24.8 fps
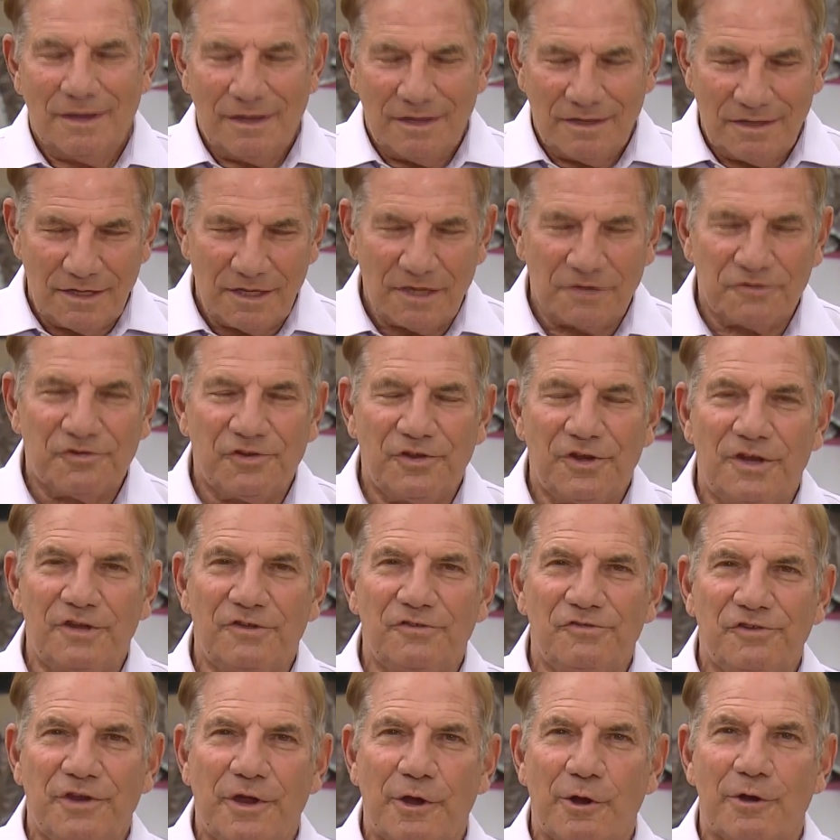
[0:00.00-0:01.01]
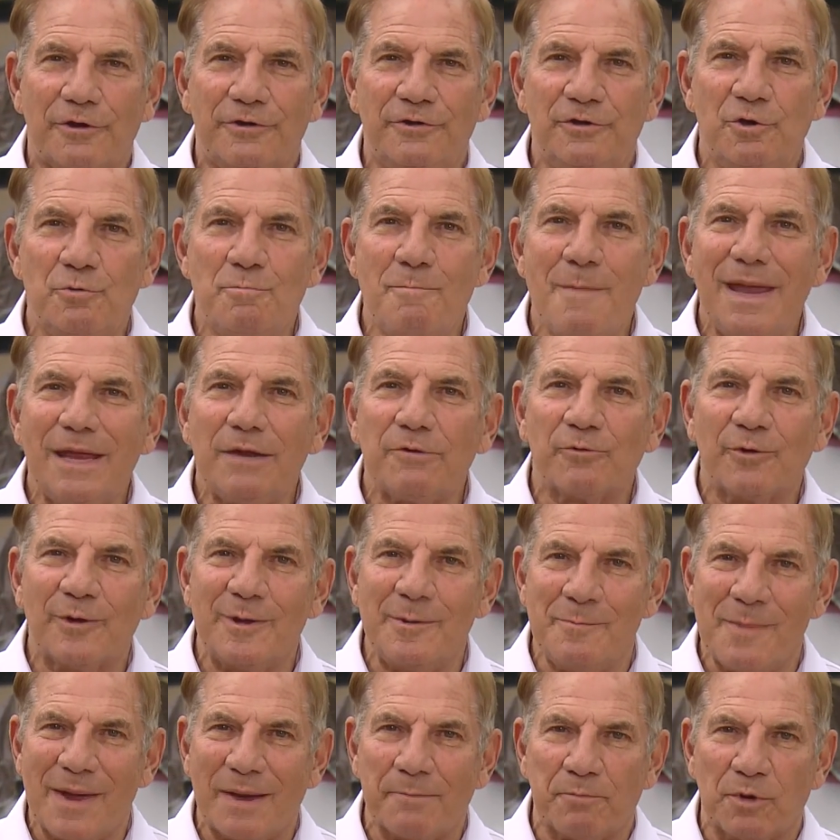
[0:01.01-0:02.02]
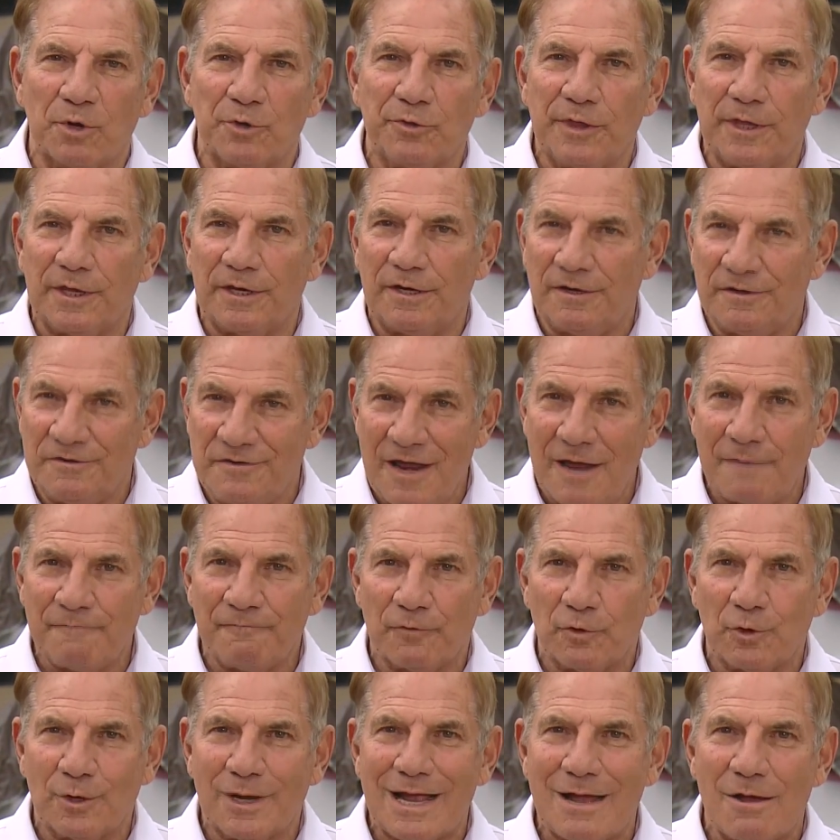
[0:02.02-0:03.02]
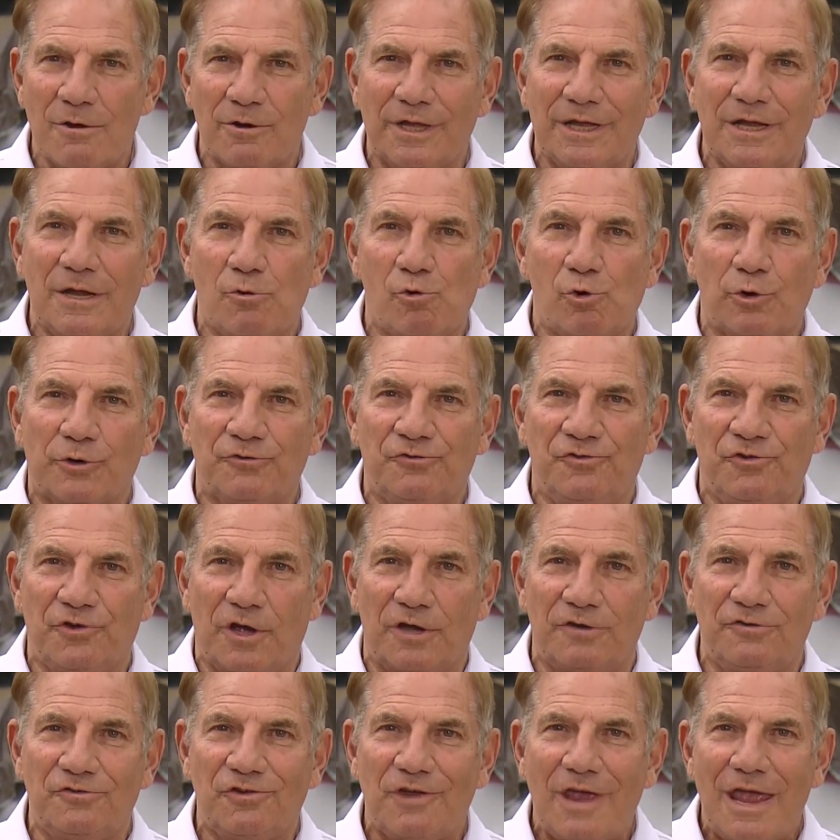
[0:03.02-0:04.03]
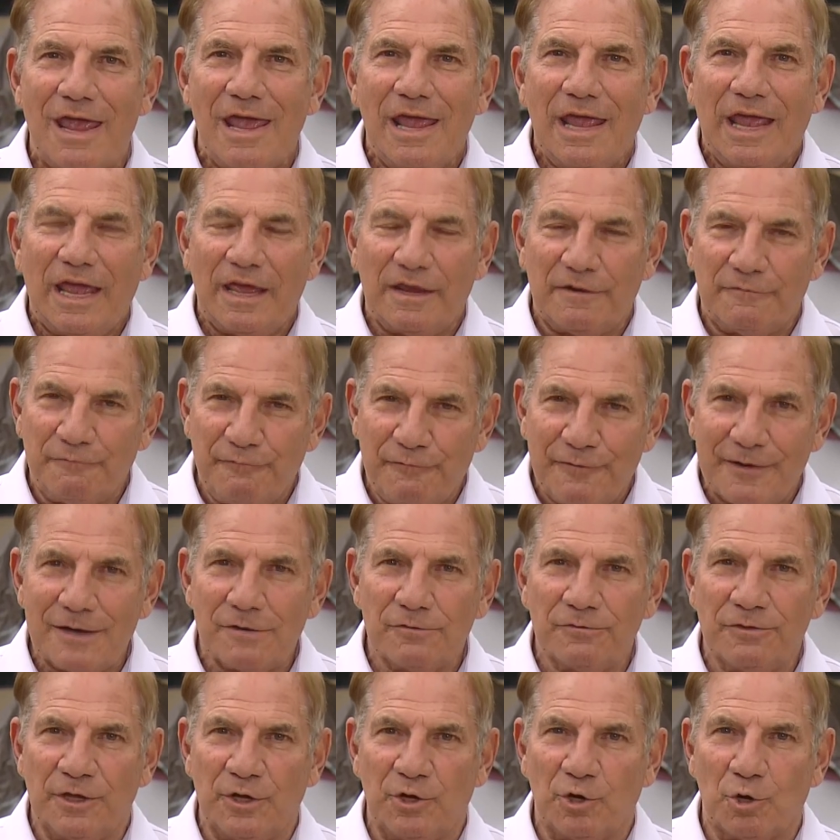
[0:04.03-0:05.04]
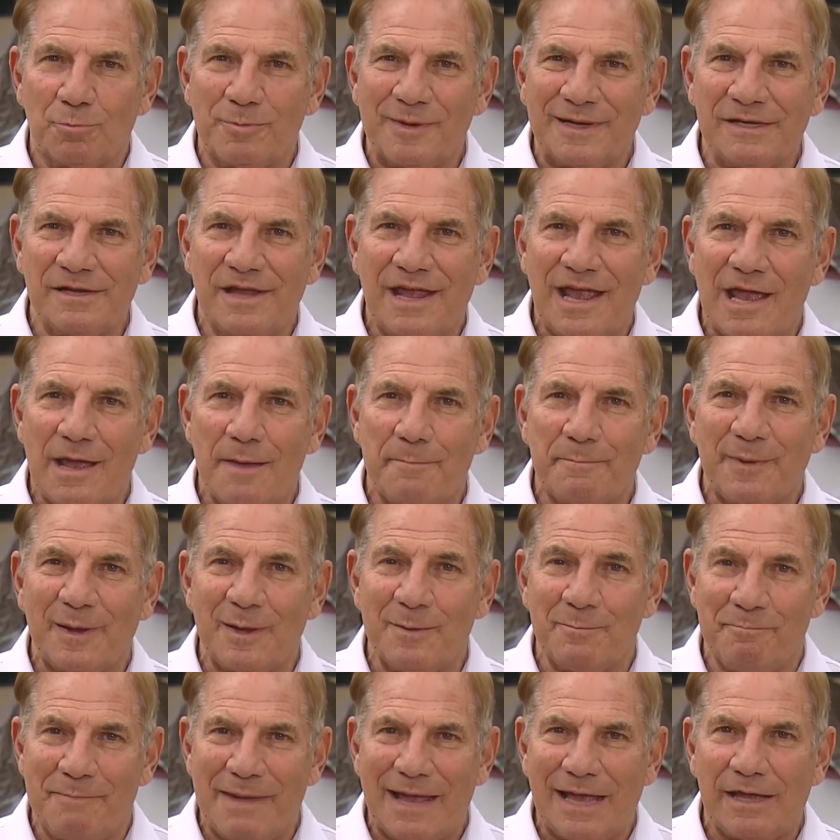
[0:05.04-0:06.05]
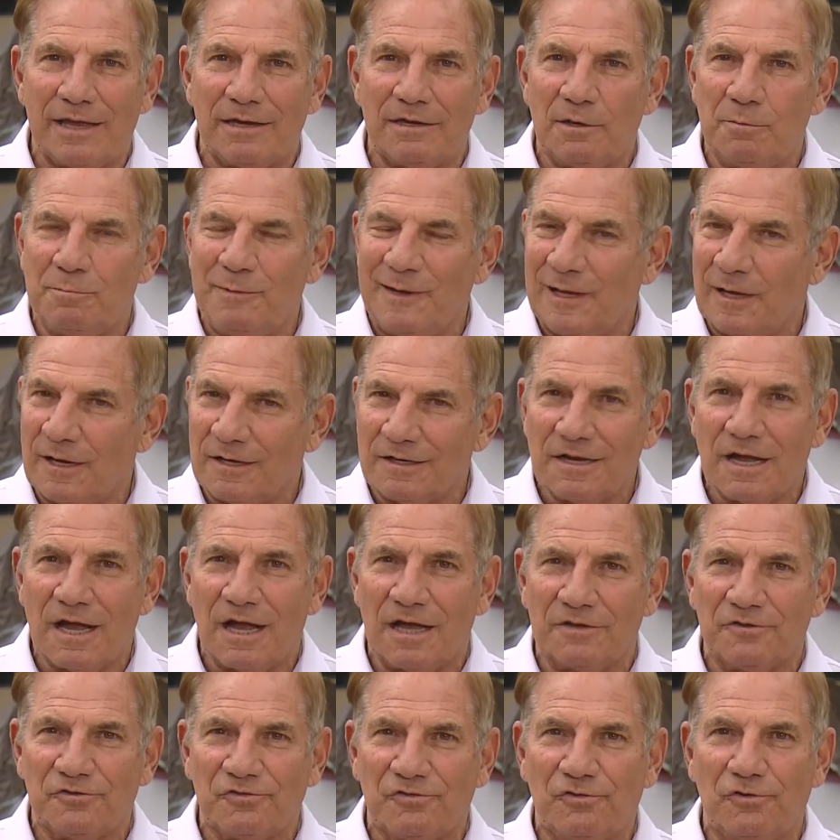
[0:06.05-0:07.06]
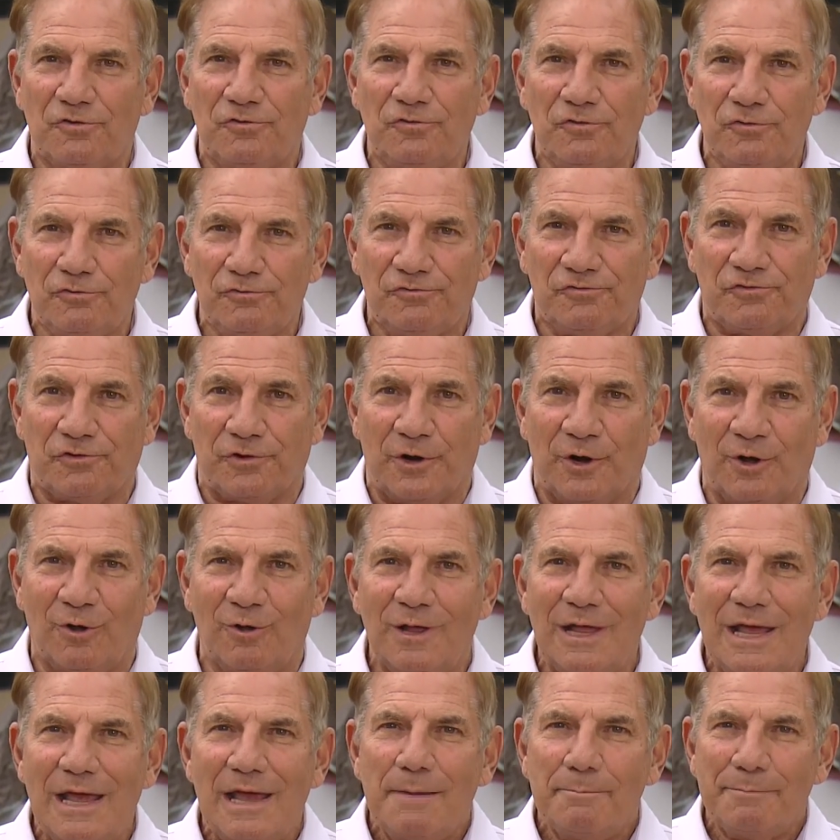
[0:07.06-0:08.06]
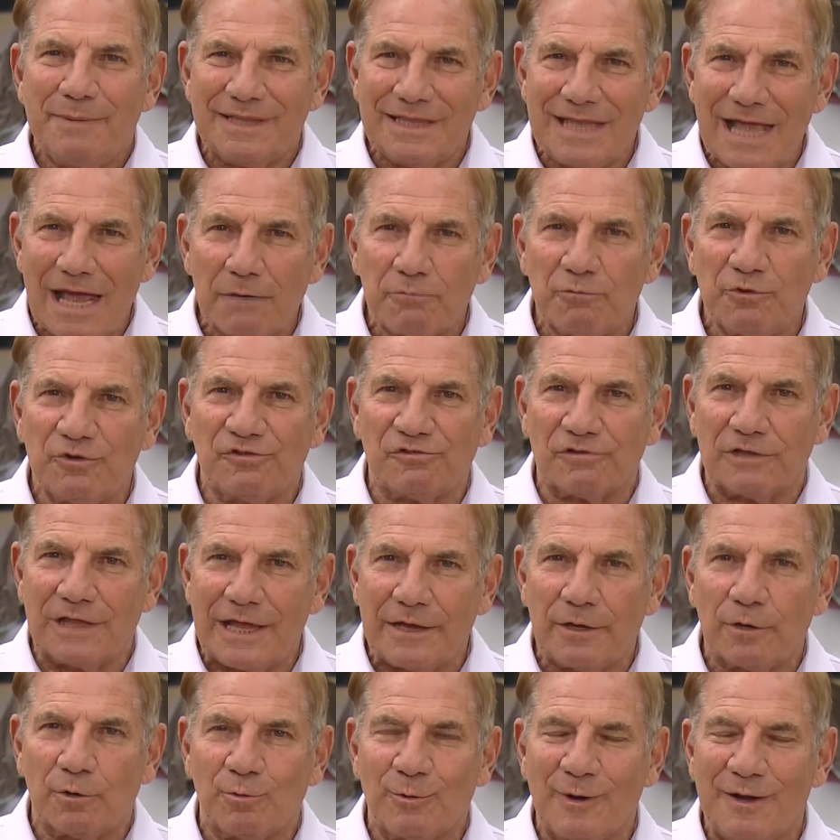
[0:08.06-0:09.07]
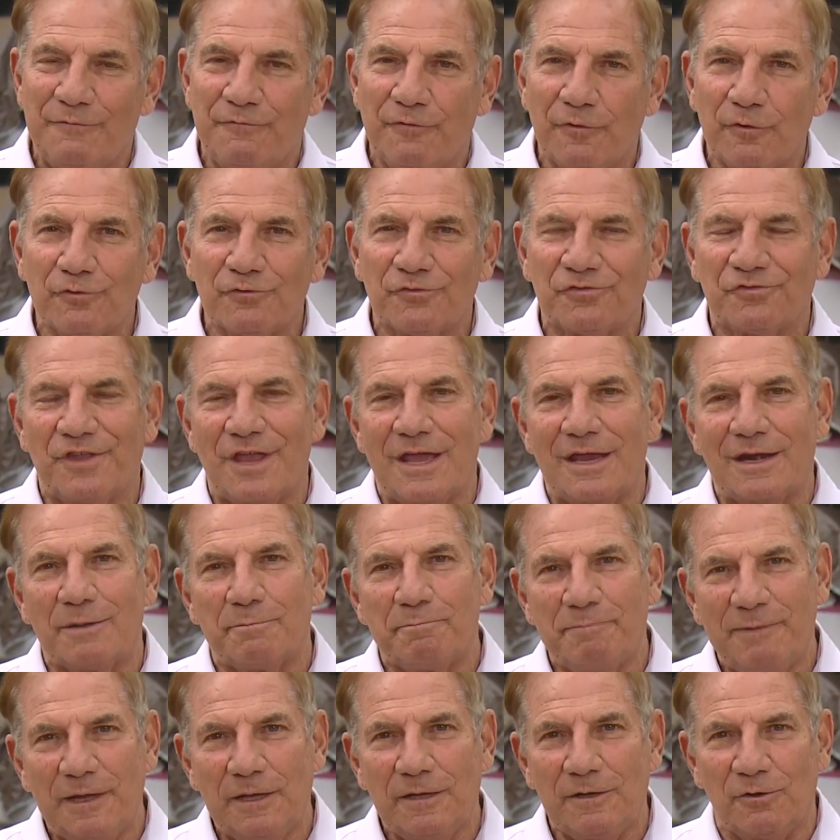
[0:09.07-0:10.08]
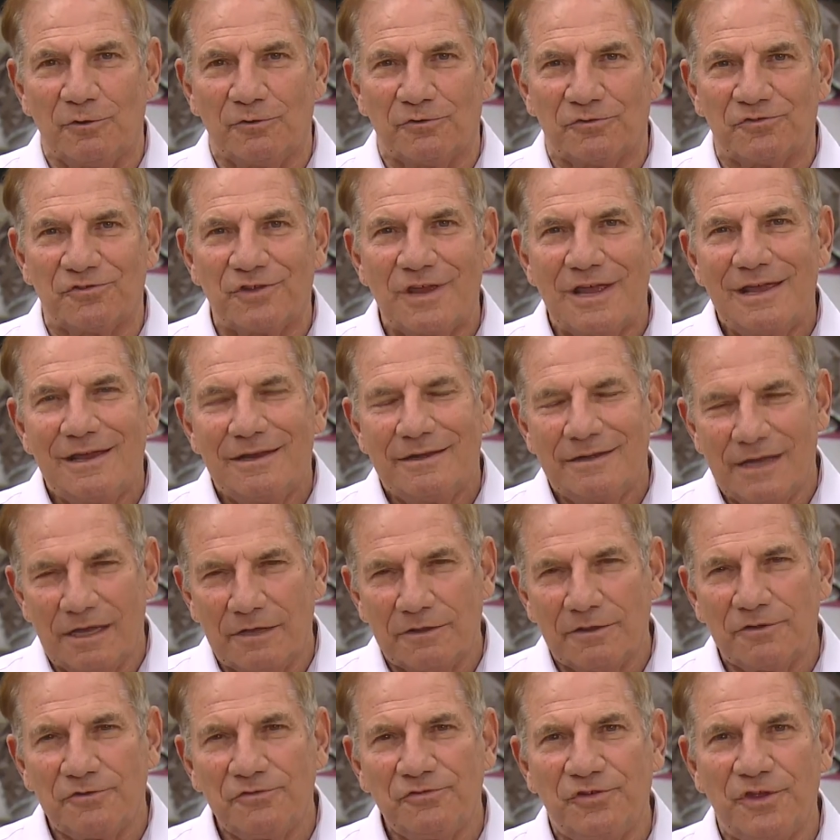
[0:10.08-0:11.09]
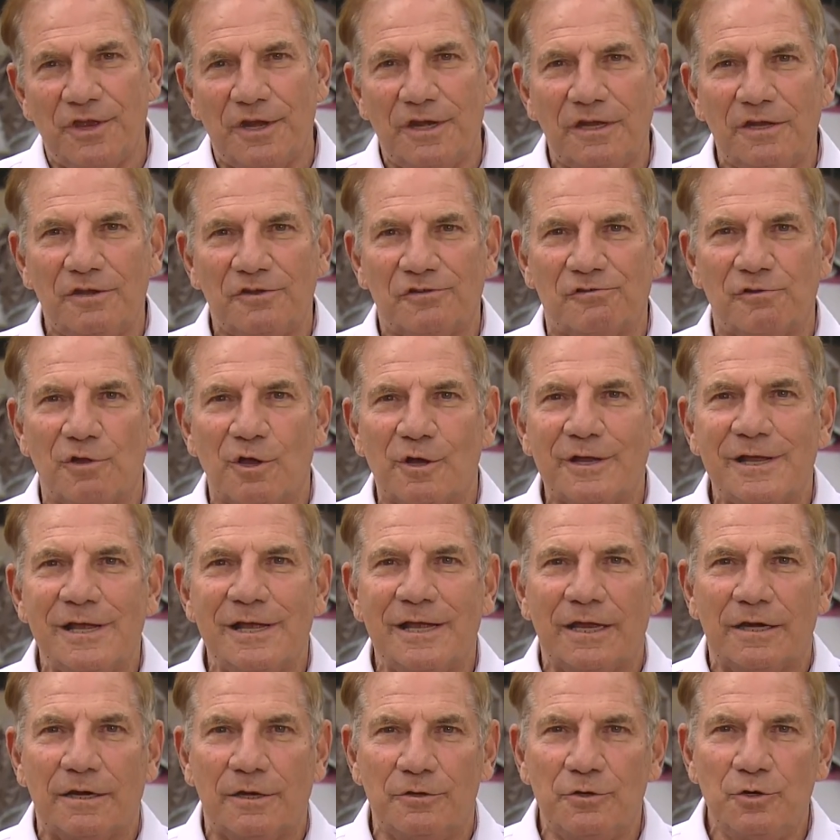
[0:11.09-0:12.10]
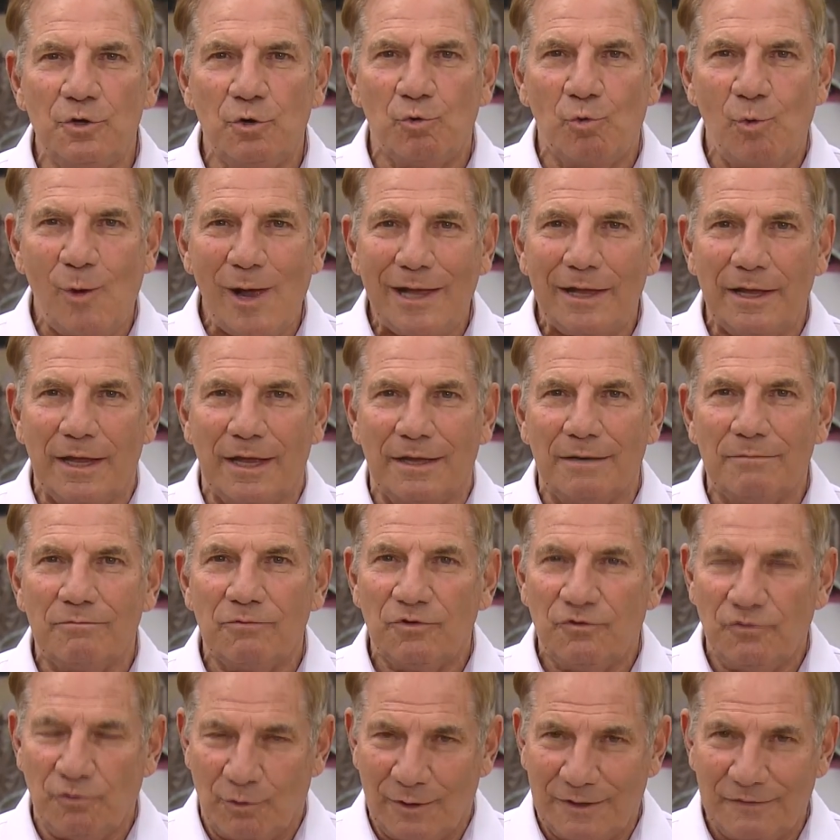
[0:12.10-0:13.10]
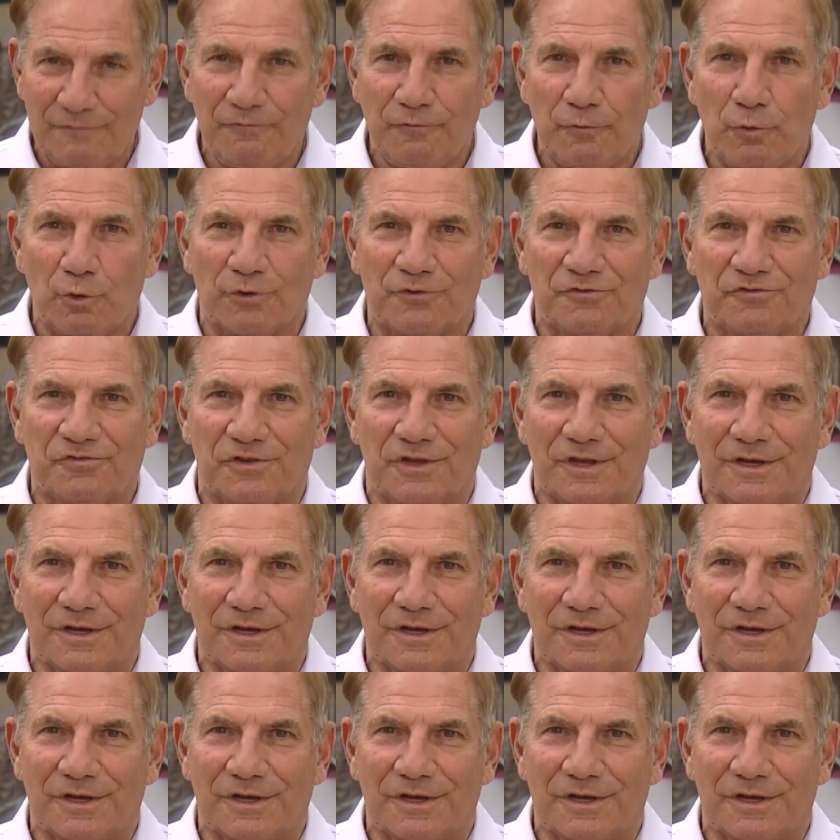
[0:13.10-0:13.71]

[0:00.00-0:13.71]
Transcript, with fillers: Yes, it is, Karen. You may remember that a Denver County Court judge had found the urban camping ban to be unconstitutional, but that was later reversed on appeals. Now the city is looking at a new way to enforce